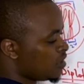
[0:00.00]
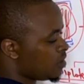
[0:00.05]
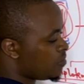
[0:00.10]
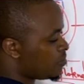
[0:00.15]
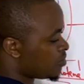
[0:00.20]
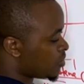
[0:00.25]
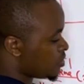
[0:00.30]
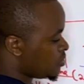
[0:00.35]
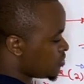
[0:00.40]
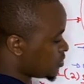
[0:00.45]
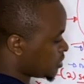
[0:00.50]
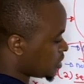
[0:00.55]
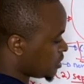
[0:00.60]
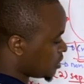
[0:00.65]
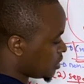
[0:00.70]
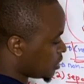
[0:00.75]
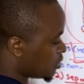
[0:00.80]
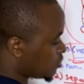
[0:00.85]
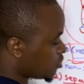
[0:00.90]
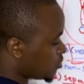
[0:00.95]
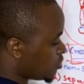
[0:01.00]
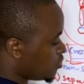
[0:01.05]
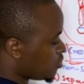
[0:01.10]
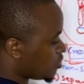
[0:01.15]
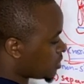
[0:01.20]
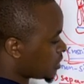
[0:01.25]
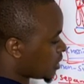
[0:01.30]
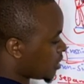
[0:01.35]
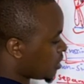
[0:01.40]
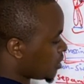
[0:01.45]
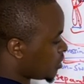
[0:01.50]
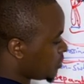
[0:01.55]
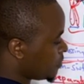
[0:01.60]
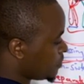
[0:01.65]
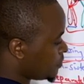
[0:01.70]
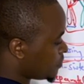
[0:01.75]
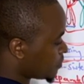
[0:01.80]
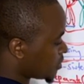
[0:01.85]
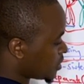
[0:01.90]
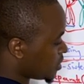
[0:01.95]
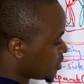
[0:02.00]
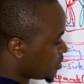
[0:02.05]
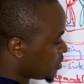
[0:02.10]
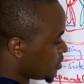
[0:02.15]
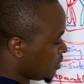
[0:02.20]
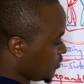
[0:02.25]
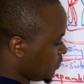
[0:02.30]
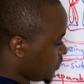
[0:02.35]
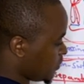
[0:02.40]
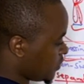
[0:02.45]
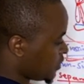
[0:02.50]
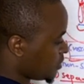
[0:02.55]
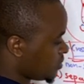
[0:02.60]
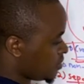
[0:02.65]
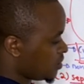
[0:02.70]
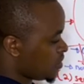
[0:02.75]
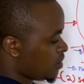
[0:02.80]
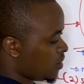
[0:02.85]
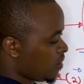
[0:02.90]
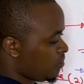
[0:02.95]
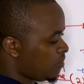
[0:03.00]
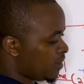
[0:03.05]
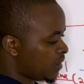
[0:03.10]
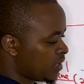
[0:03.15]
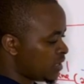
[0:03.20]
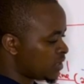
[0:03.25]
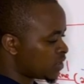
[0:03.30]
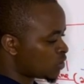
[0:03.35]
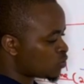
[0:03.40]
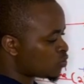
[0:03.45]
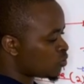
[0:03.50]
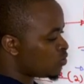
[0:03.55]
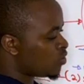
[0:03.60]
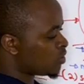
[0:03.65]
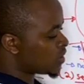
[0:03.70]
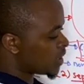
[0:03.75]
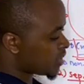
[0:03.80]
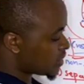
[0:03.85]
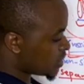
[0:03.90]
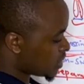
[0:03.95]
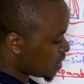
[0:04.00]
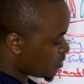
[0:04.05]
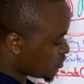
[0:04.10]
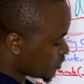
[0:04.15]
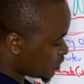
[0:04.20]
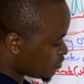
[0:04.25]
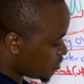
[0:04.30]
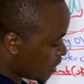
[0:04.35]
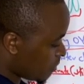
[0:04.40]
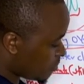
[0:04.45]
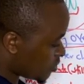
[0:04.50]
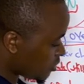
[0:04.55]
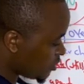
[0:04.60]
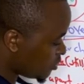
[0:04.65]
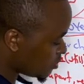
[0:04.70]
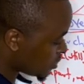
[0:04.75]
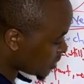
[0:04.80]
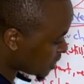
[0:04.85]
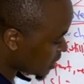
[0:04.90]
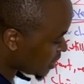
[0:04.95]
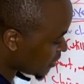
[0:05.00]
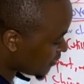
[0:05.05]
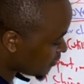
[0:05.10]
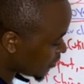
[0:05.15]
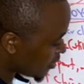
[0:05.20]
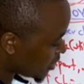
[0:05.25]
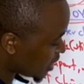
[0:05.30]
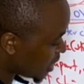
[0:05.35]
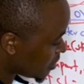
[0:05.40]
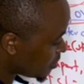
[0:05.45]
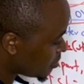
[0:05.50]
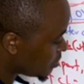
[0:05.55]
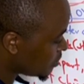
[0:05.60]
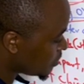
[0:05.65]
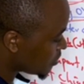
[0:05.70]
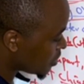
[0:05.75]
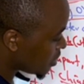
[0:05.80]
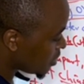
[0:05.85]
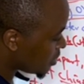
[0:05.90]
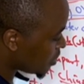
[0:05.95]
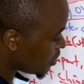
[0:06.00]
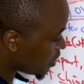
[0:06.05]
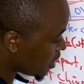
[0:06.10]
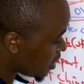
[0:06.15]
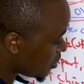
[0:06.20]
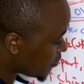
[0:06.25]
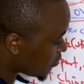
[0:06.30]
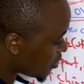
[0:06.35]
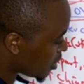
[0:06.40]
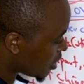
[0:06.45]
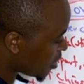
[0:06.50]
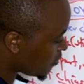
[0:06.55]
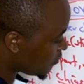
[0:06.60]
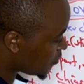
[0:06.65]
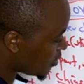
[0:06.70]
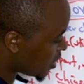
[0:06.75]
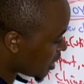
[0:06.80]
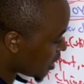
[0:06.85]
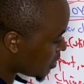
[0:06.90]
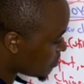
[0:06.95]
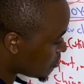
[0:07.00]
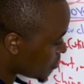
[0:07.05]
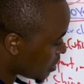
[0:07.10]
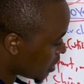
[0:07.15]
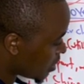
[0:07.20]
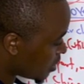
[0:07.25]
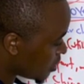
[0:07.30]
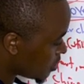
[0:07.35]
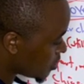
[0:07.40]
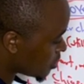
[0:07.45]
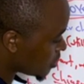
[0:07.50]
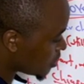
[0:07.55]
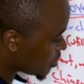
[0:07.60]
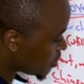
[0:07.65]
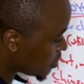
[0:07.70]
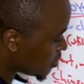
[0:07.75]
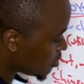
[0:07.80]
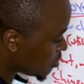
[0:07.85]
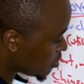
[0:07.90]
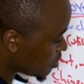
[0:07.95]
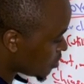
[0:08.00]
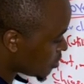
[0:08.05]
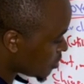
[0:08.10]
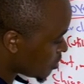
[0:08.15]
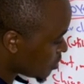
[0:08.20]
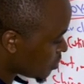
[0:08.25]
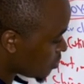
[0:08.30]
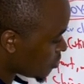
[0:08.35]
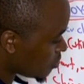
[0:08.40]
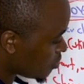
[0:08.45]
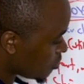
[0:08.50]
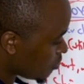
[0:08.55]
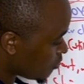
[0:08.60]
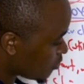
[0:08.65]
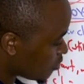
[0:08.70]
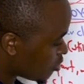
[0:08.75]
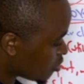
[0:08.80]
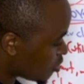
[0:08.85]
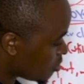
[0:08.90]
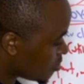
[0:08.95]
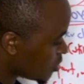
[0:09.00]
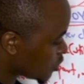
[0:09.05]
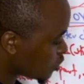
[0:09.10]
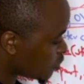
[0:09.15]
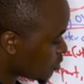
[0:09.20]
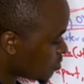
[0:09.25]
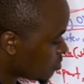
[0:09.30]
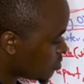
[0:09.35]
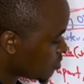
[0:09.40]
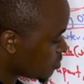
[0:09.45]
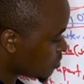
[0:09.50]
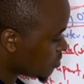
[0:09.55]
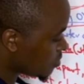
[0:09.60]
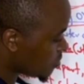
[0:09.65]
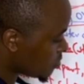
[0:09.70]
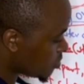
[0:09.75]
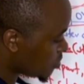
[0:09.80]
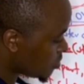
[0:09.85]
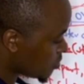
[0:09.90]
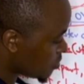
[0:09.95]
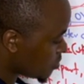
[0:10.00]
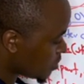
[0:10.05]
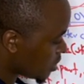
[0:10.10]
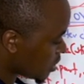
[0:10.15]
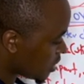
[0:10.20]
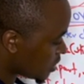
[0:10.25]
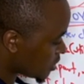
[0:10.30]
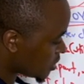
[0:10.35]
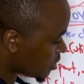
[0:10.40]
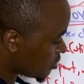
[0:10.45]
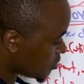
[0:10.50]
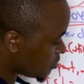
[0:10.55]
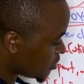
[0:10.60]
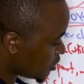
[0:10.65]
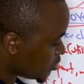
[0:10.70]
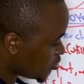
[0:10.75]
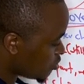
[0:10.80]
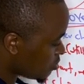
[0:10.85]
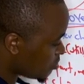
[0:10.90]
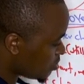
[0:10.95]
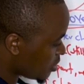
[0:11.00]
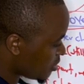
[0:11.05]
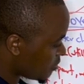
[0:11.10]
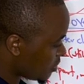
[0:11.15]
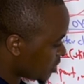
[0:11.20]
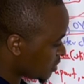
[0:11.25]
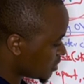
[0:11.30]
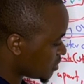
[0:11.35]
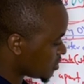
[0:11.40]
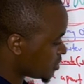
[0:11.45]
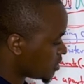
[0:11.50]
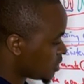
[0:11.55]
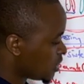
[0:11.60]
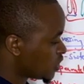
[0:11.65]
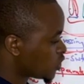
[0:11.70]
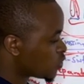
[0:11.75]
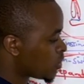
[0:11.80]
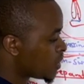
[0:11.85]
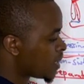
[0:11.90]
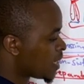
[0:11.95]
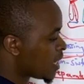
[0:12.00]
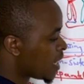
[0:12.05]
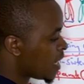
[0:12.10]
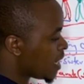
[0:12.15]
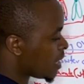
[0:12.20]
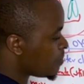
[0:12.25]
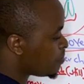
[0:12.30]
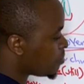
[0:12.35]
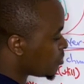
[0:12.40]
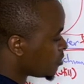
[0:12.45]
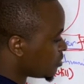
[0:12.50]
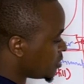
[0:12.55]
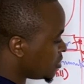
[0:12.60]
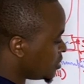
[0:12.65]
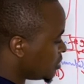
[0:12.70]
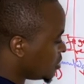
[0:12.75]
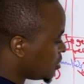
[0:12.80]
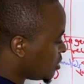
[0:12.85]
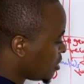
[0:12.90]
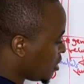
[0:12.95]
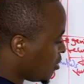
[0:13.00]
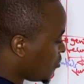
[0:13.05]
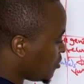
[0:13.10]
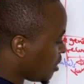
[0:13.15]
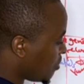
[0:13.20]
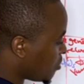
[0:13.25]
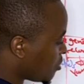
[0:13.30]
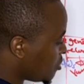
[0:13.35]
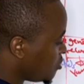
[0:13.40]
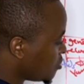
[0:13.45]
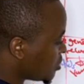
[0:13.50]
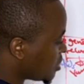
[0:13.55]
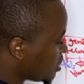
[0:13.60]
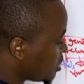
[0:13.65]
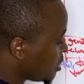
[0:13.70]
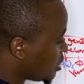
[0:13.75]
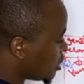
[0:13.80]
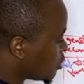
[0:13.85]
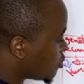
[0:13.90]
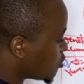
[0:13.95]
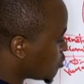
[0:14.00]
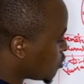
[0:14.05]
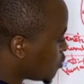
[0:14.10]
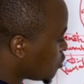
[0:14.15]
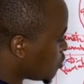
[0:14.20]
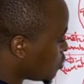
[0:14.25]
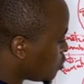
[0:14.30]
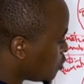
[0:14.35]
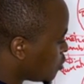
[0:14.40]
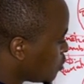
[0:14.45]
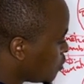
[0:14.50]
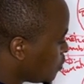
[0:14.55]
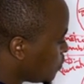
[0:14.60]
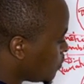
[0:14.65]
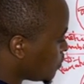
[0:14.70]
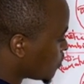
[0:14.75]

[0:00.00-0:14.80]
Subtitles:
producing two daughter cells. But these two daughter cells we are producing for them, they have half number of chromosome as the original parent. So they are haploid. We are producing two